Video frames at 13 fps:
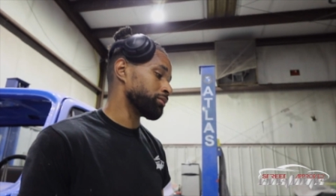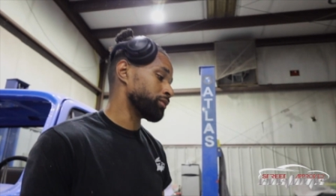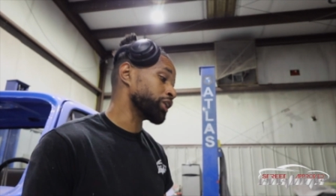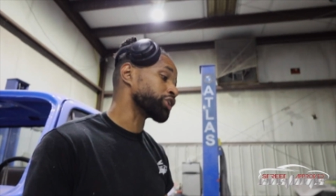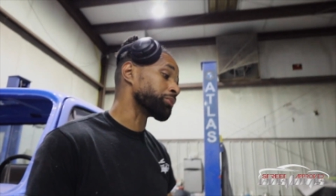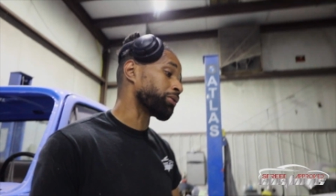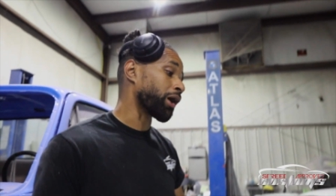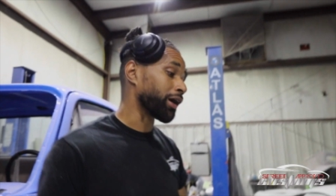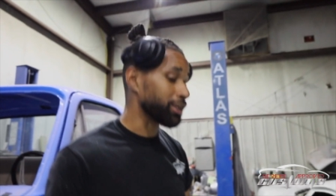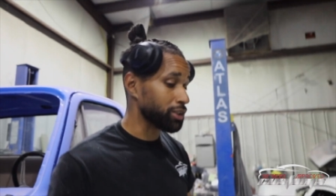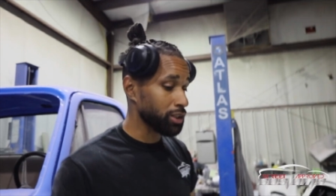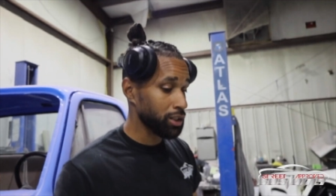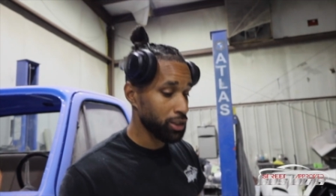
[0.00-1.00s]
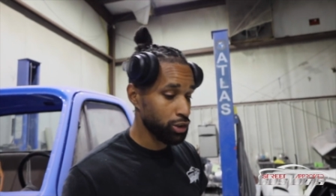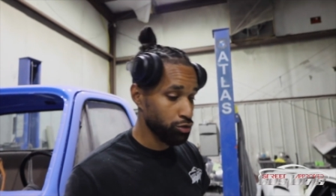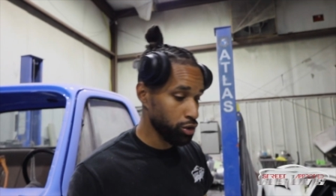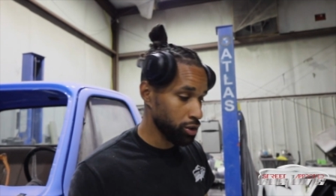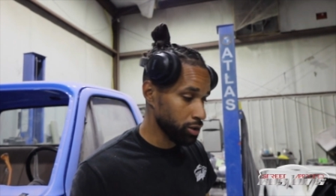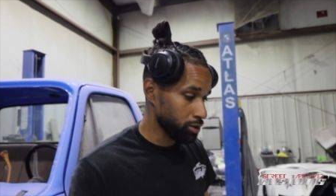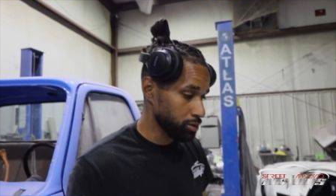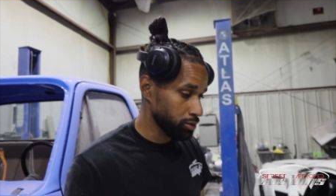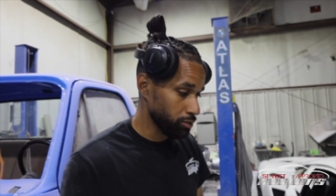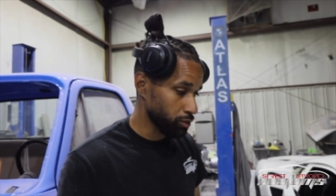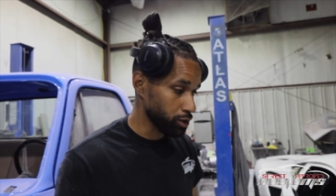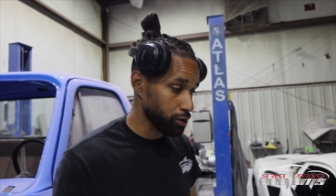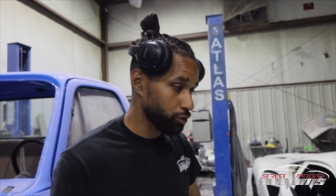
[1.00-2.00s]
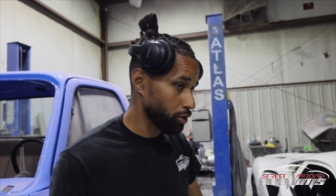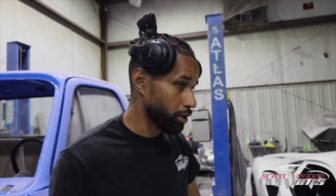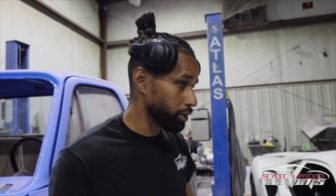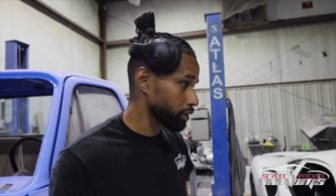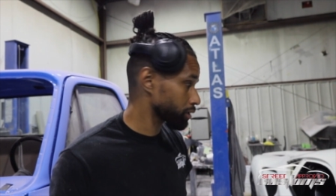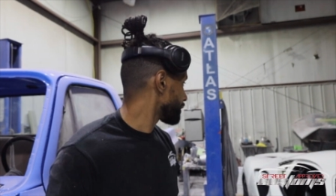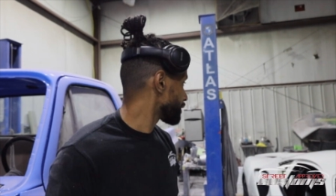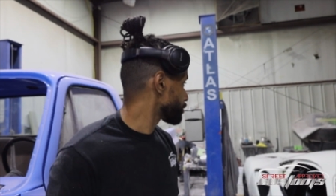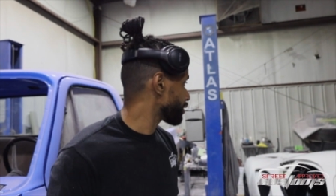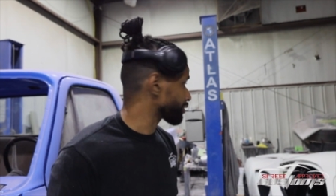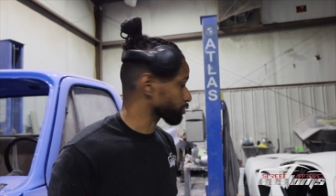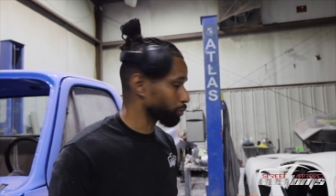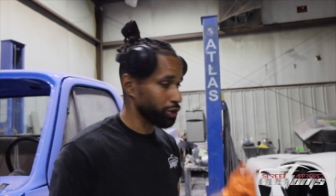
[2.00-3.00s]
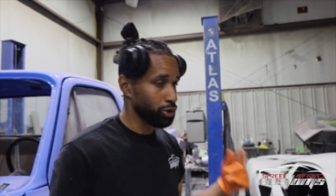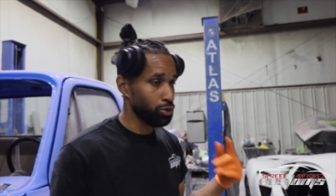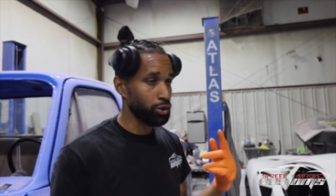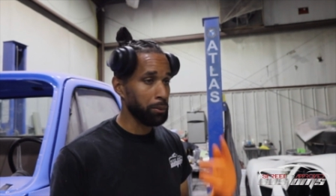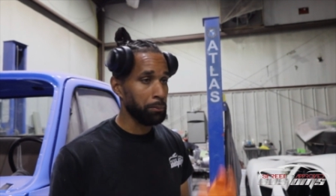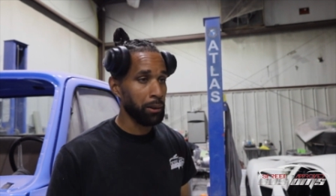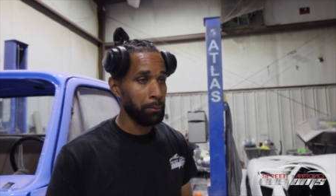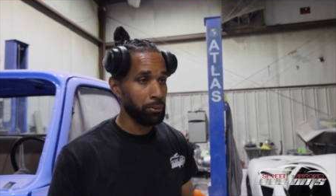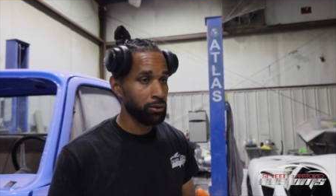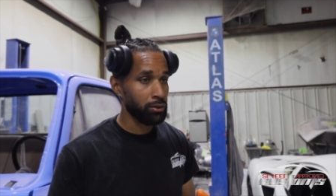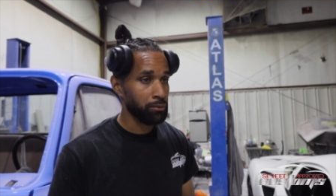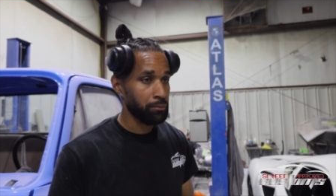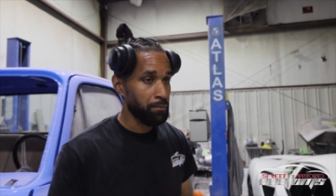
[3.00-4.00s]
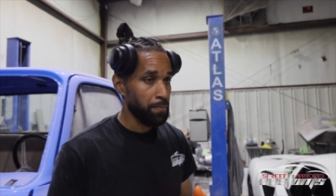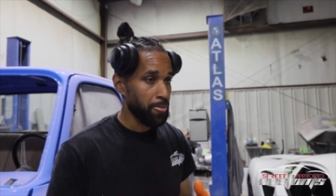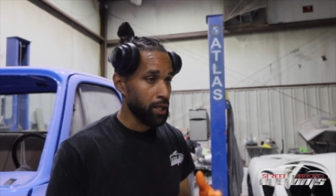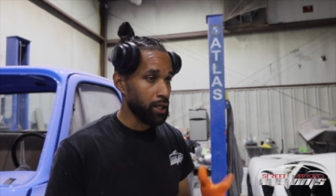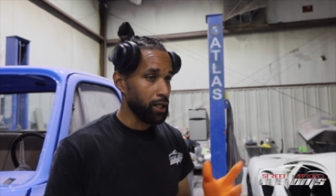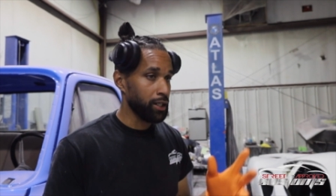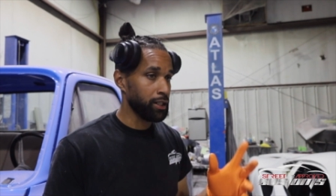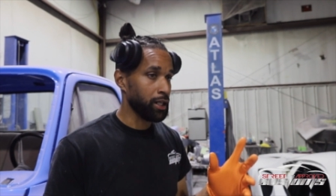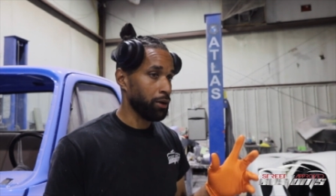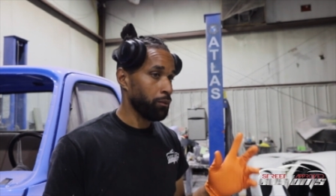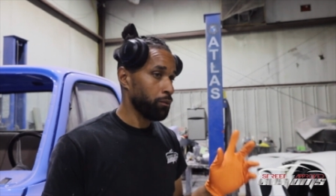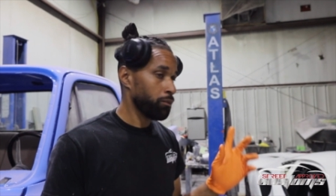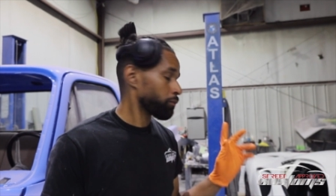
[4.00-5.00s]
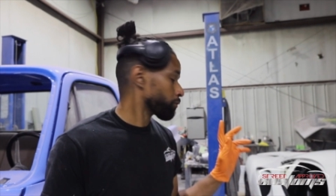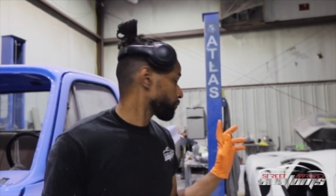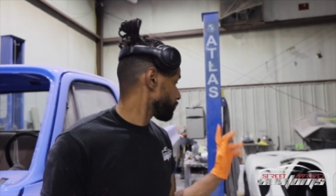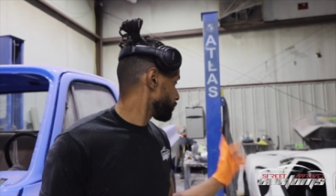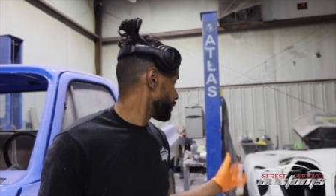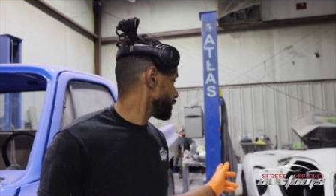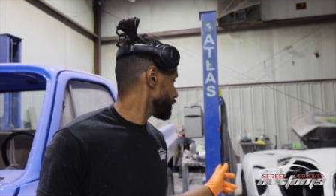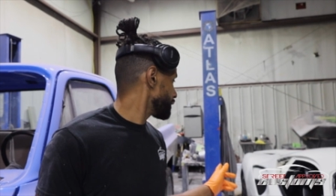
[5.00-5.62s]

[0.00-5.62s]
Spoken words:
get some progress done in this video with the Ferrari. I do have some work to do on the bumper, and I really